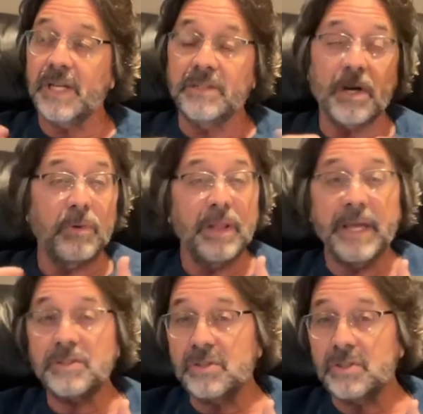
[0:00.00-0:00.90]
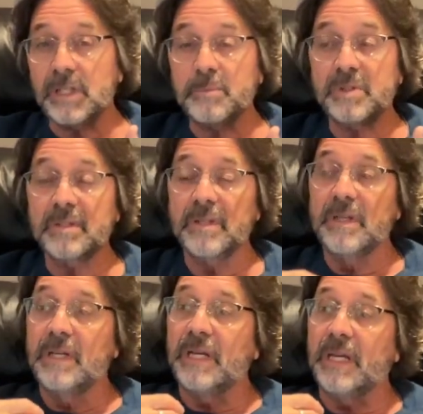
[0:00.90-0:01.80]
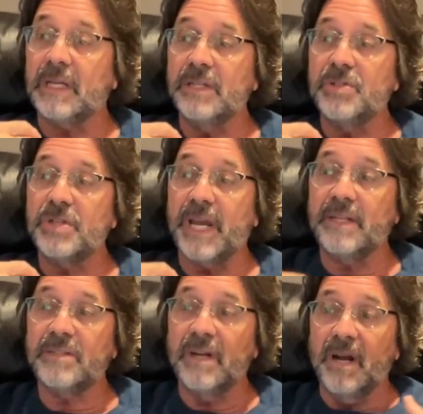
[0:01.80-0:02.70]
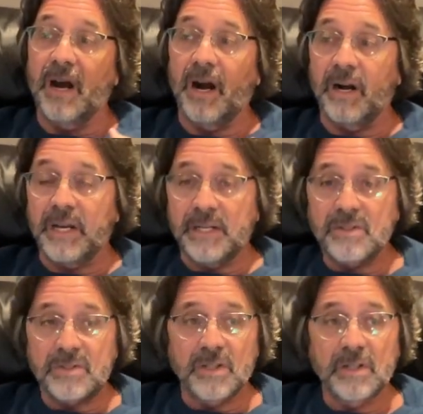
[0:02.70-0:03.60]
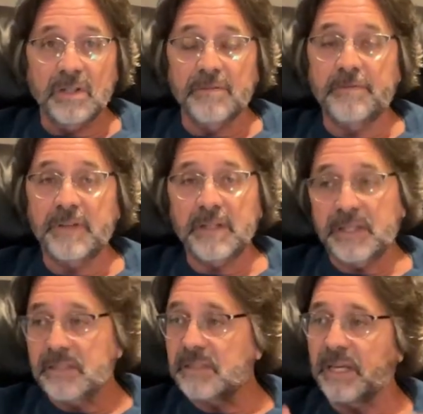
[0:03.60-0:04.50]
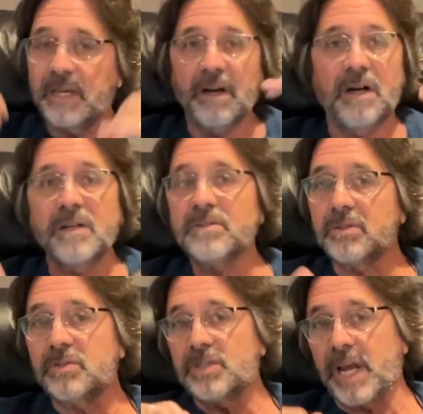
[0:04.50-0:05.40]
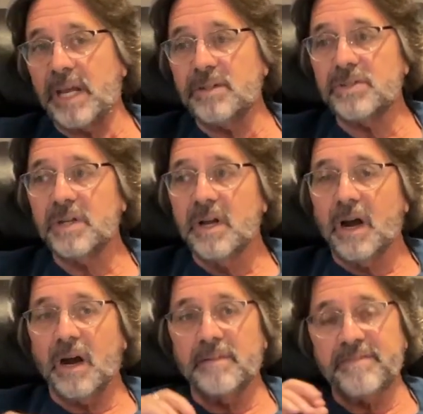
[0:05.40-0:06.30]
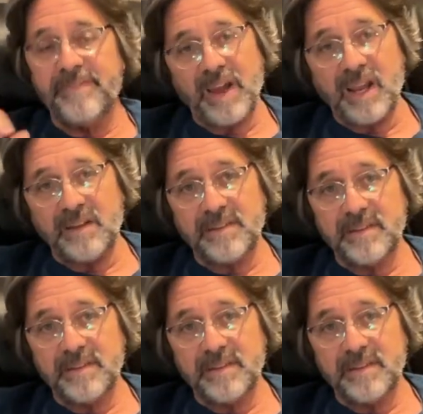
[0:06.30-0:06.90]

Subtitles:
relationships. It can change our internal feelings. It can also change our faith.